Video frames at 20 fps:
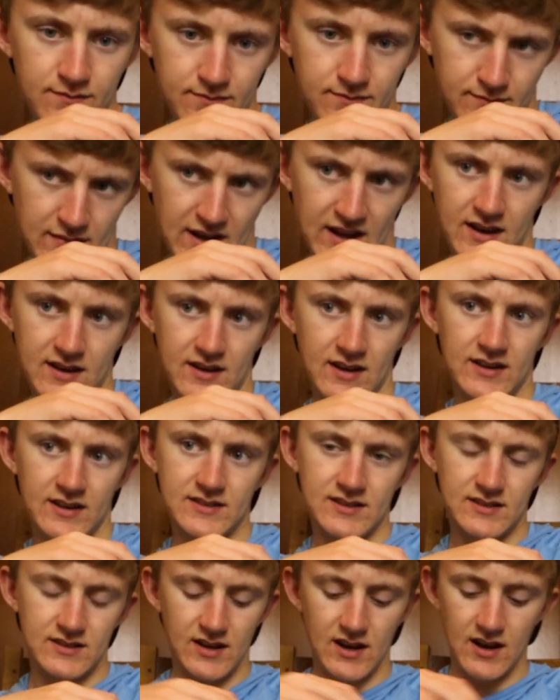Make it
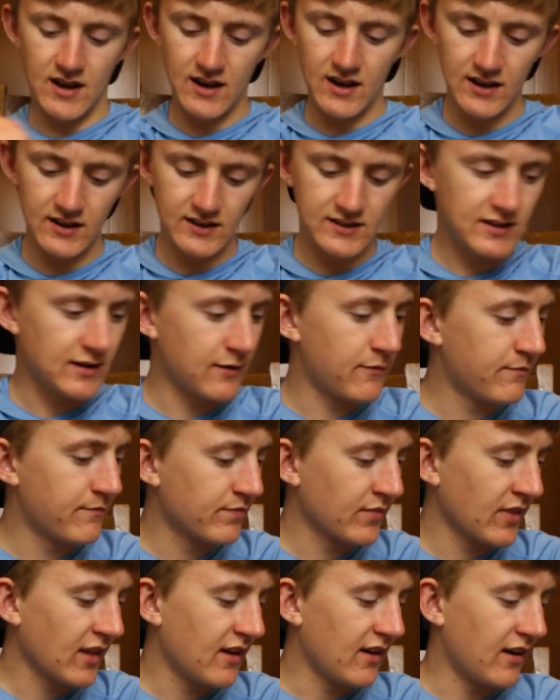nice and tight.
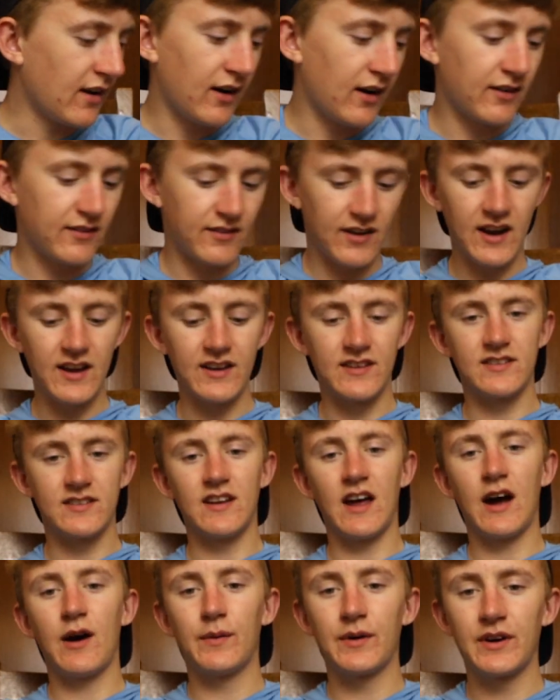Alright,
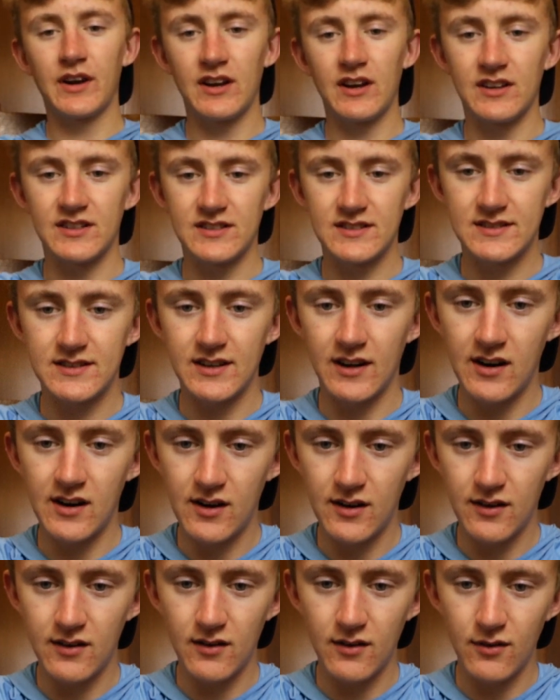now we're gonna
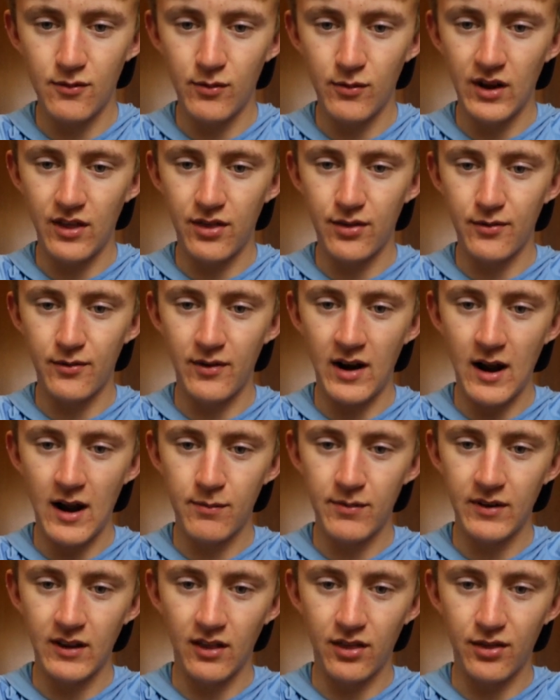start with
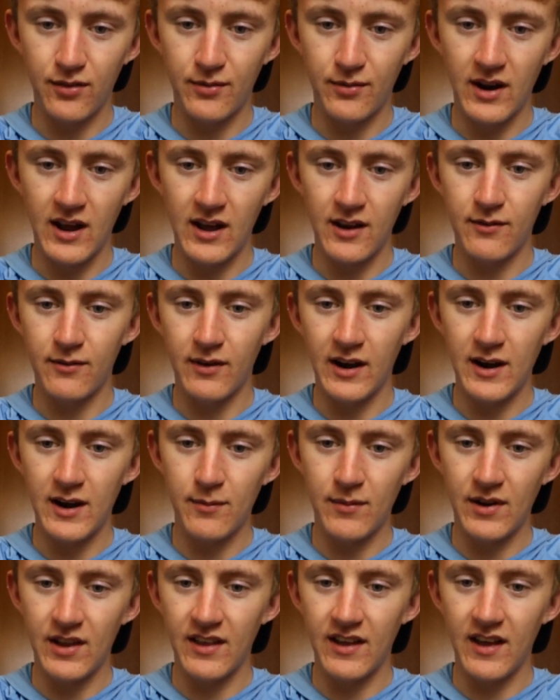wrapping thread right
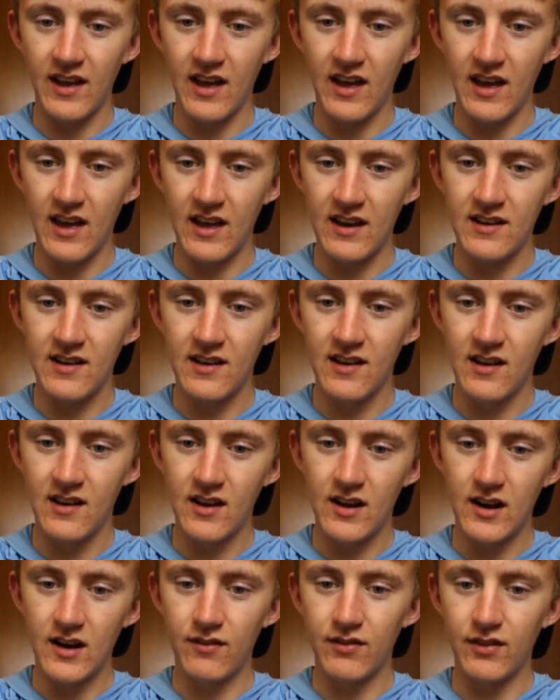up by the head
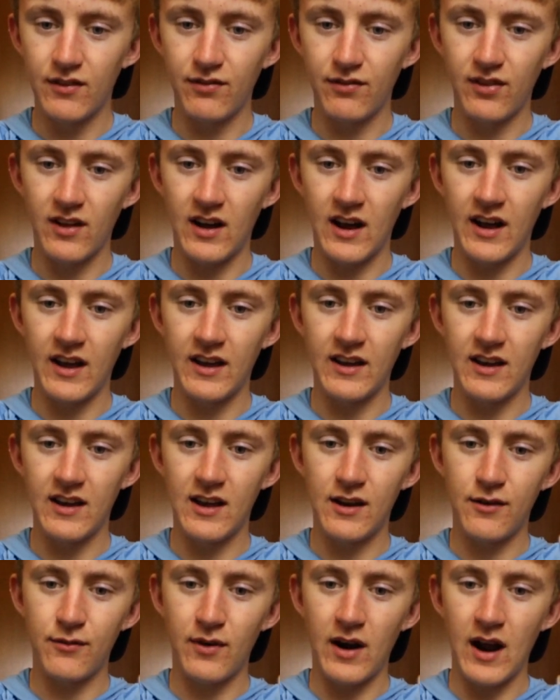of the fly
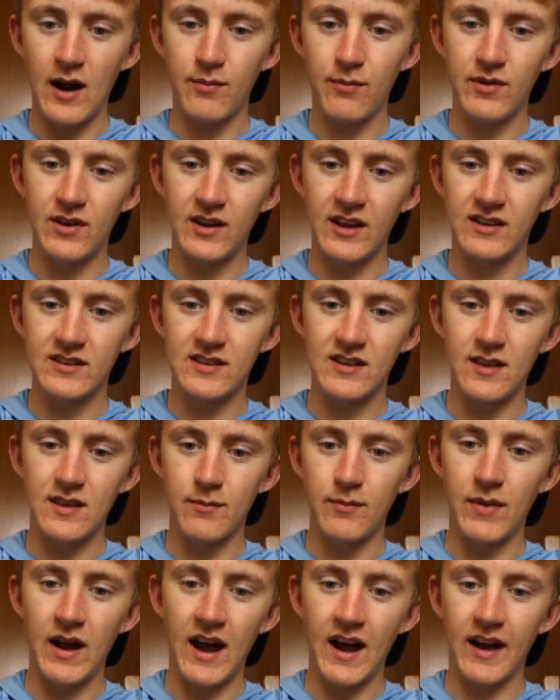and wrapping it to the
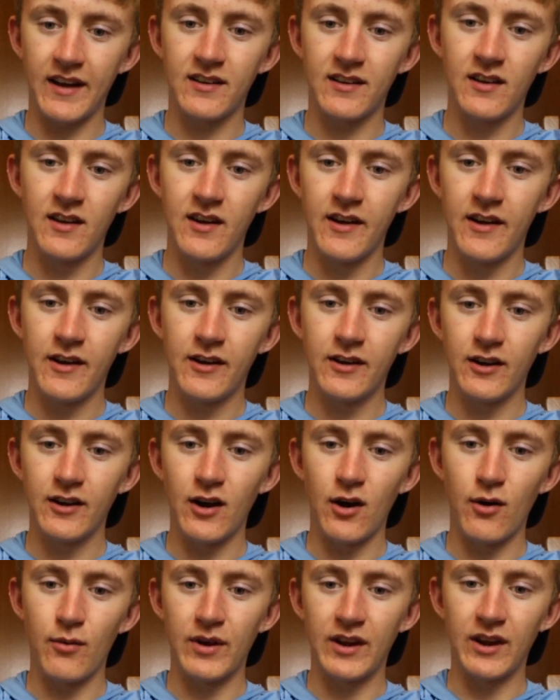back,
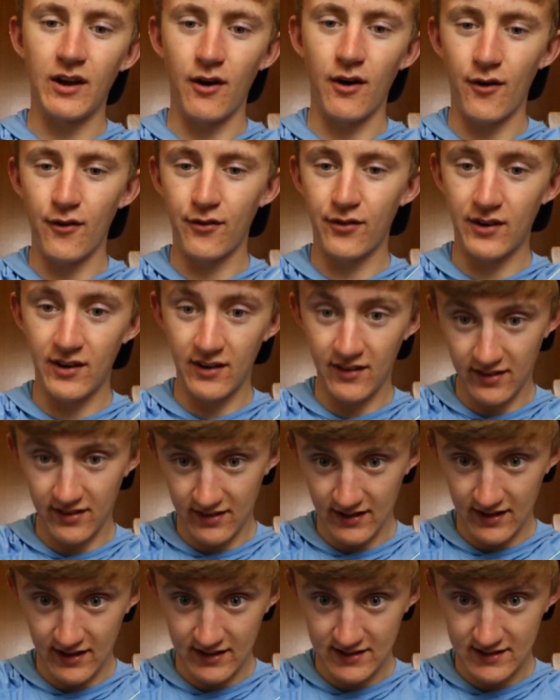going over
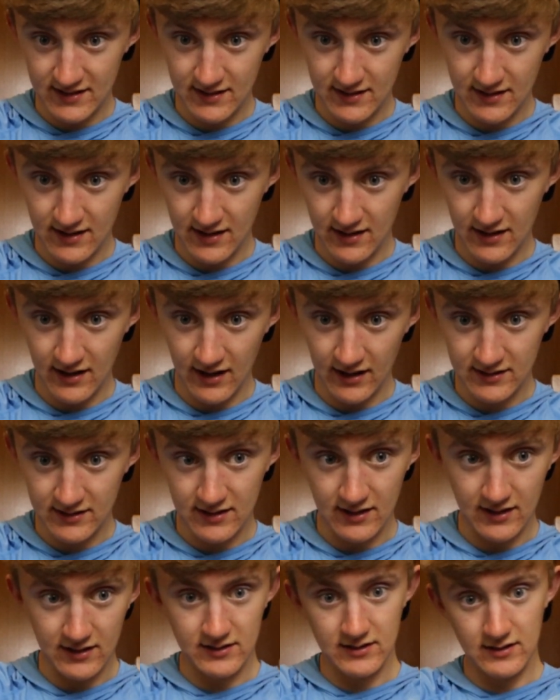this
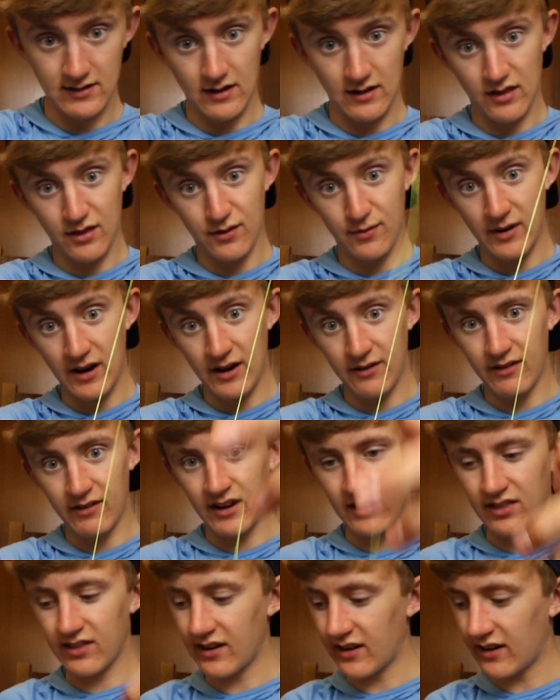excess thread
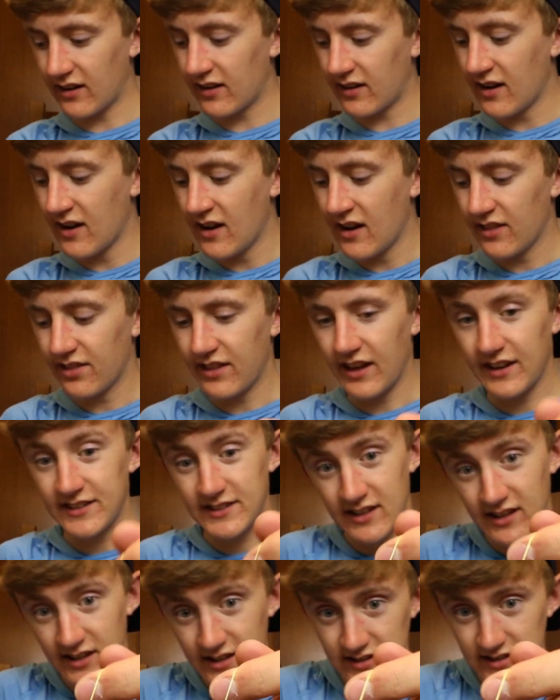right there. That's
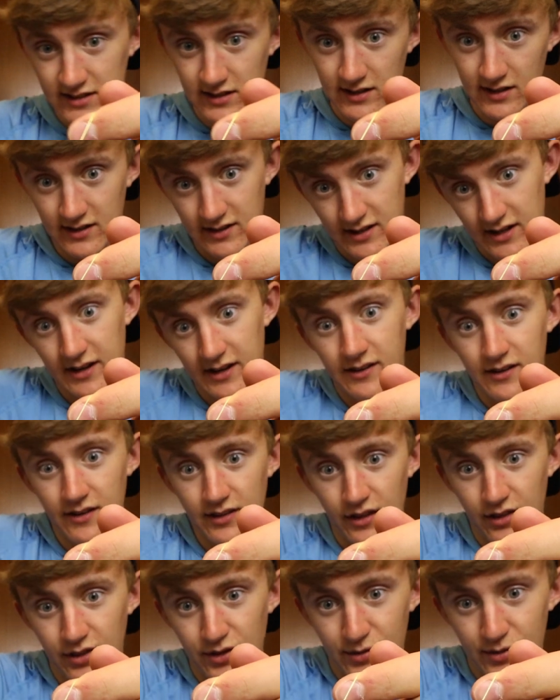gonna secure
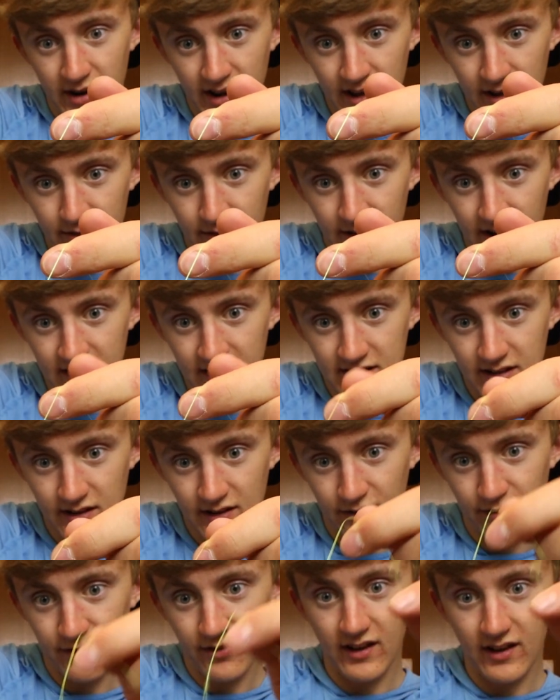the thread right to
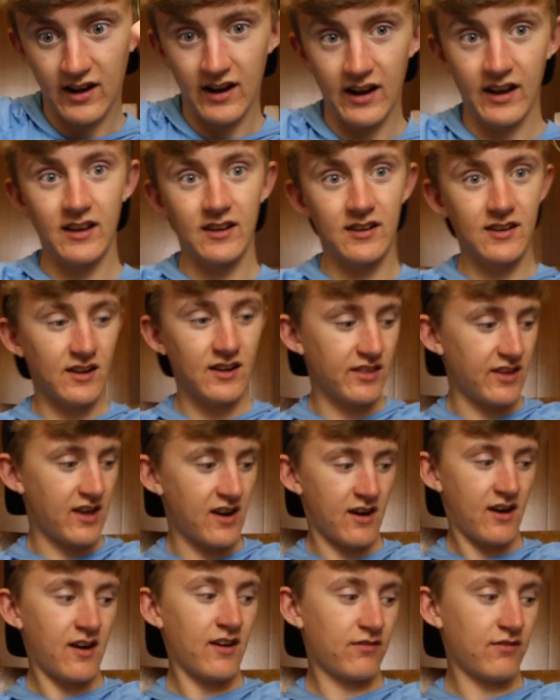the fly. Cut
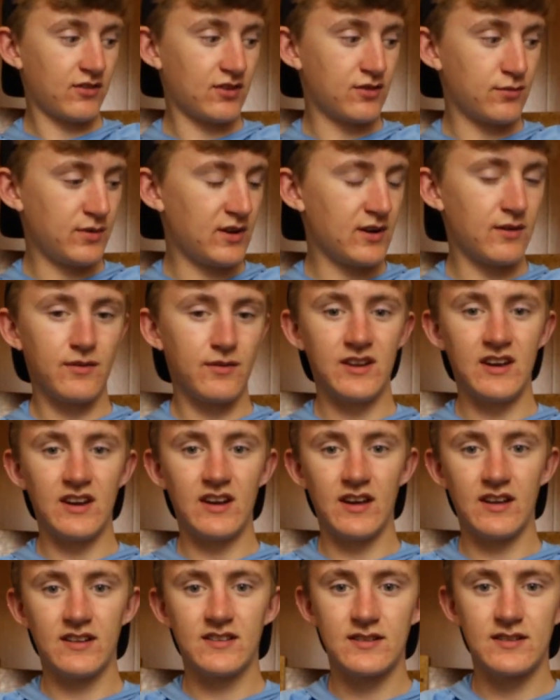that off because we don't need
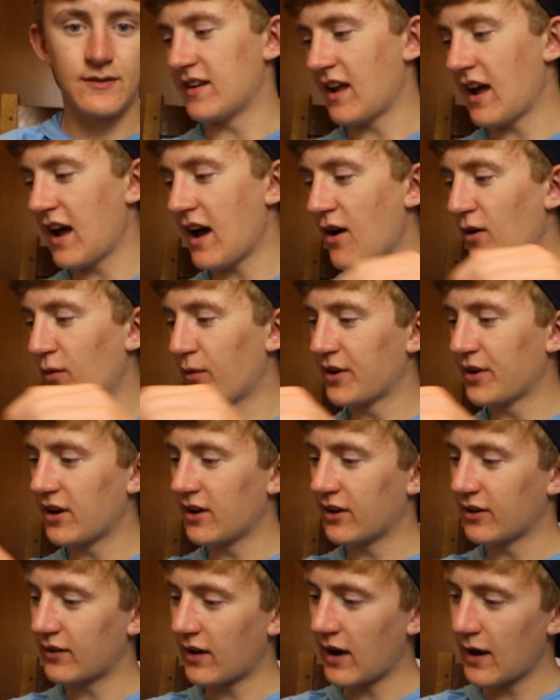it. Now we're
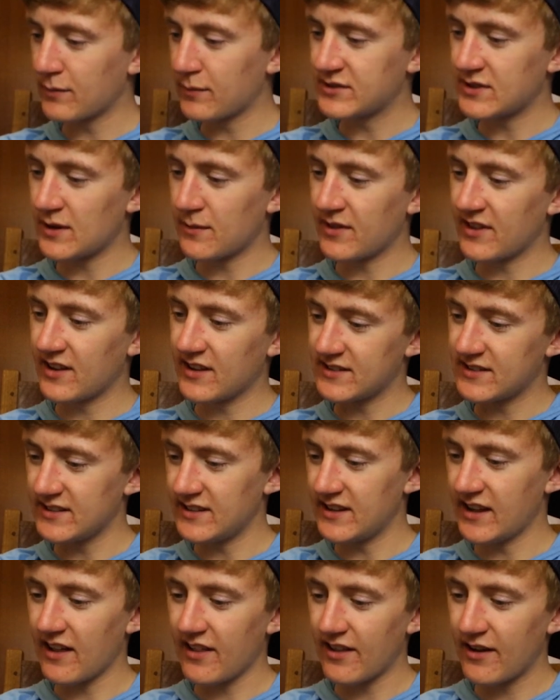gonna grab some of this
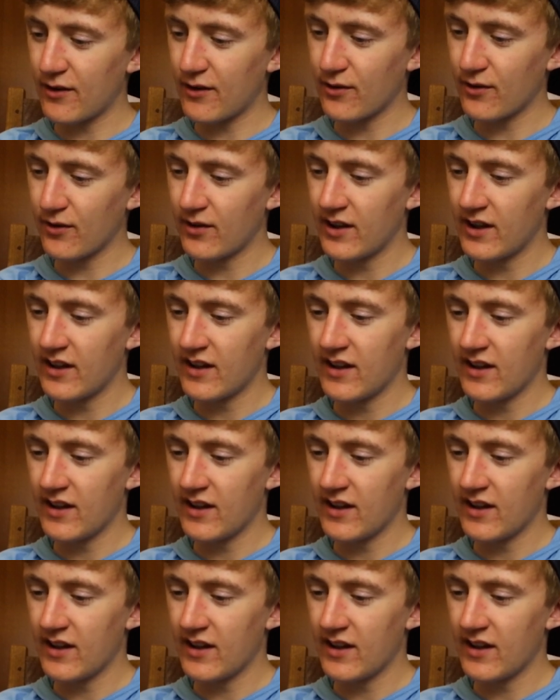yellow